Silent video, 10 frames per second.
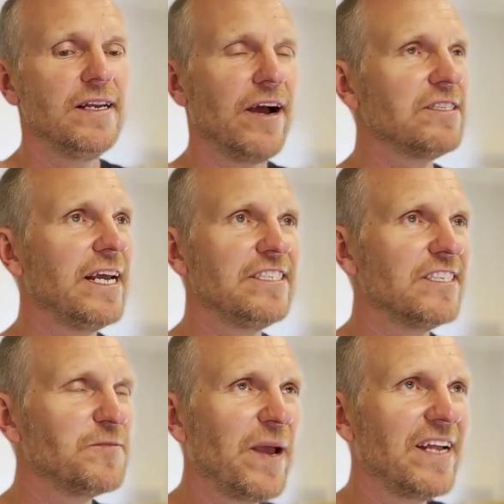Now,
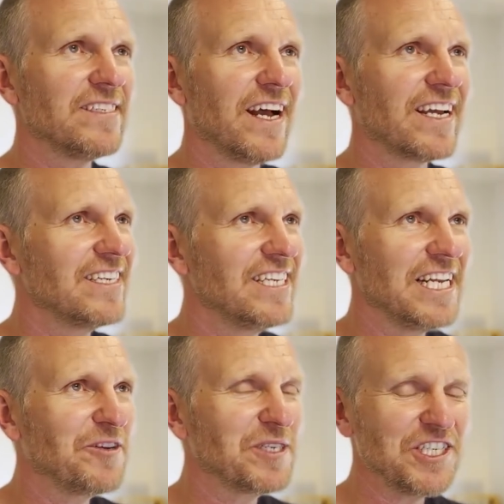attention spans are
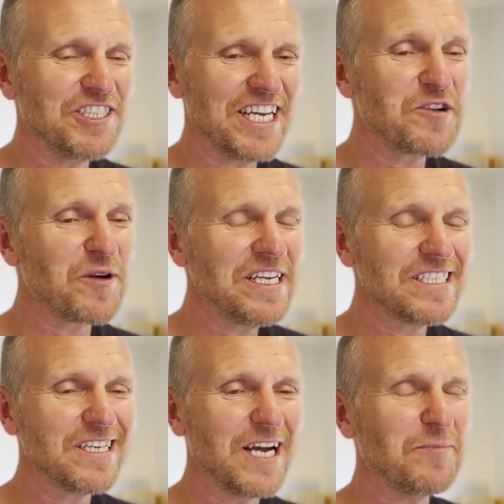continuing to
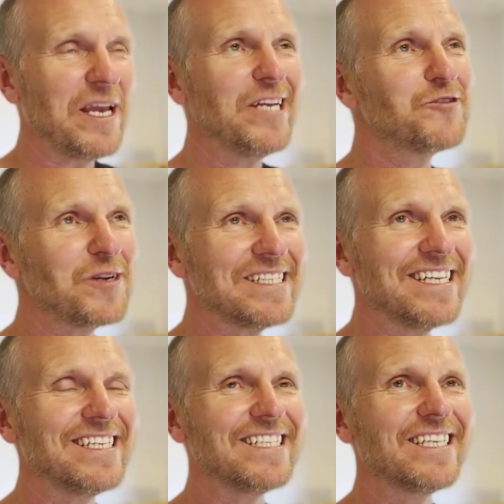decrease. I'm
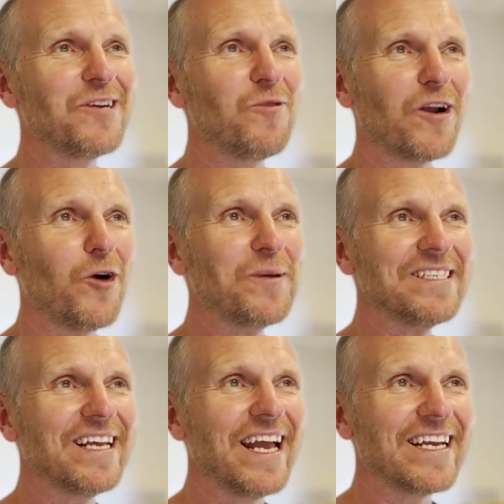interested to see what I'll be
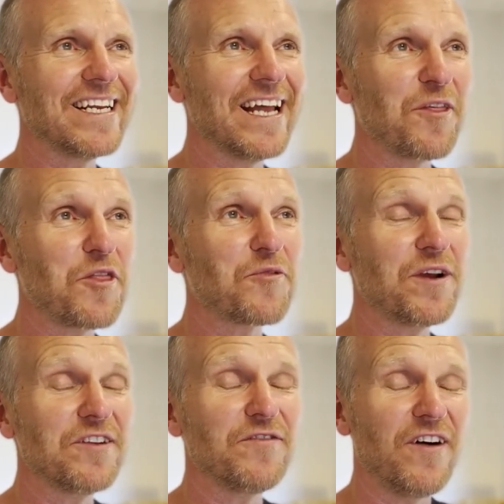saying in another
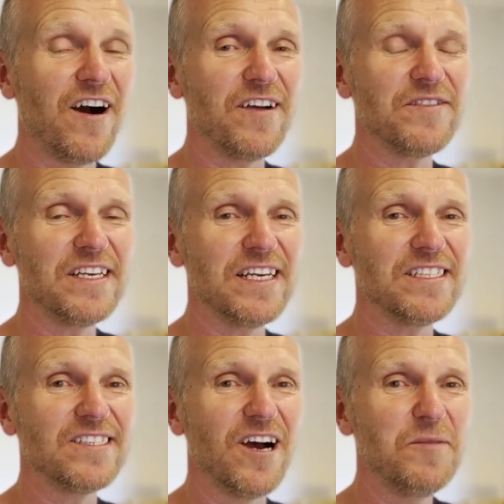three to five years'
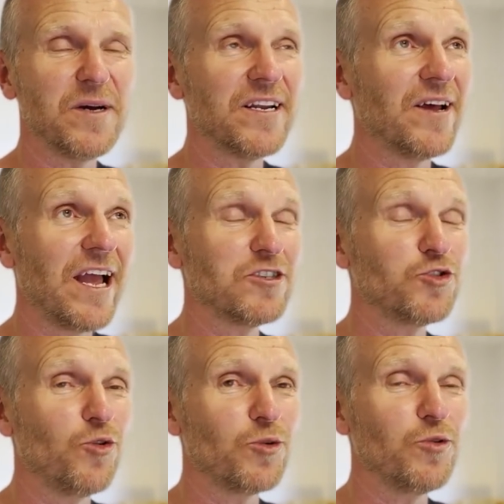time. I don't know how
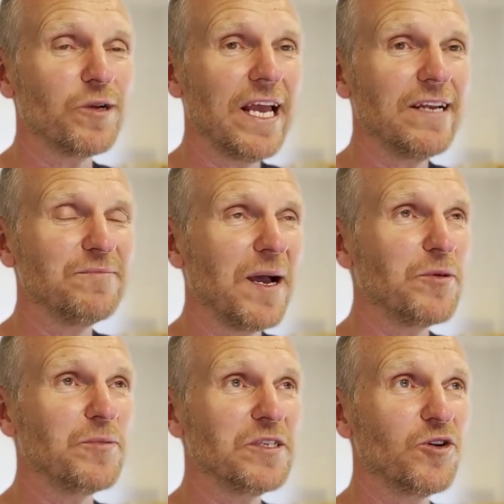short it will get. Maybe
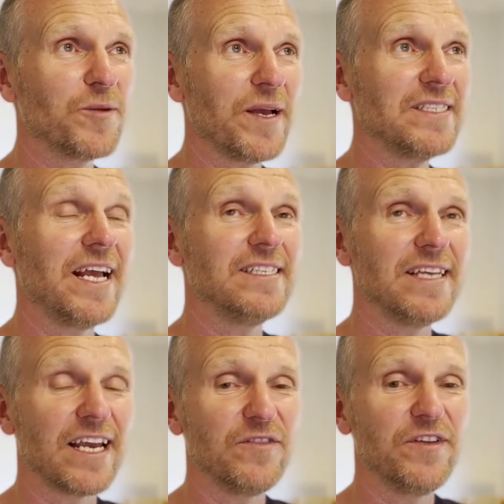we'll be talking about 10
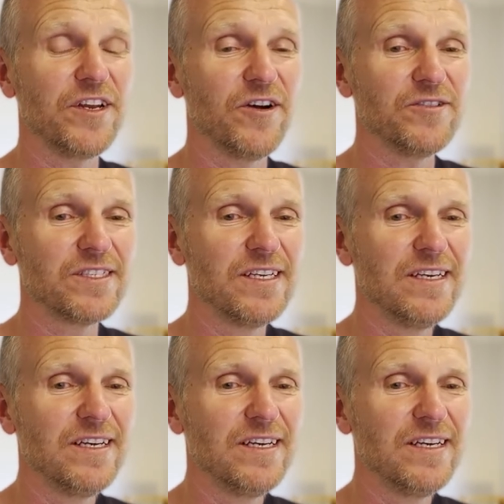second videos.